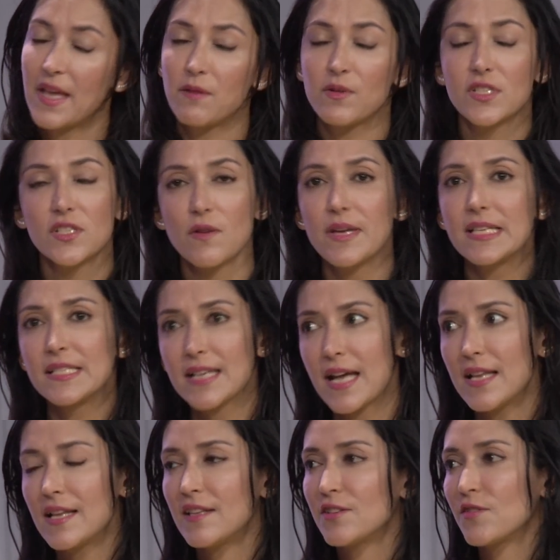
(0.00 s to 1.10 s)
And we're so
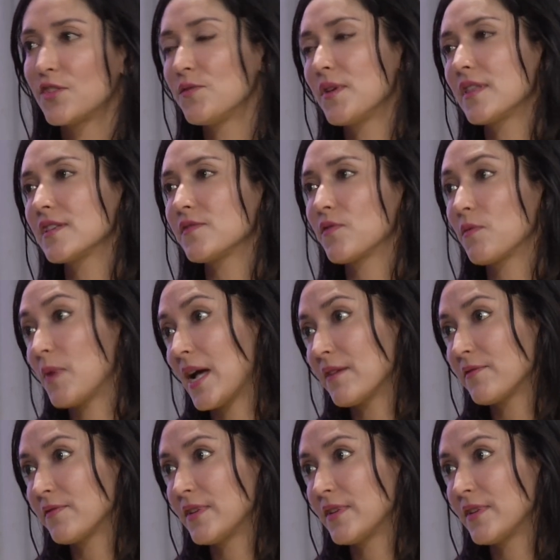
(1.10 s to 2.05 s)
excited that you're doing this for WEF.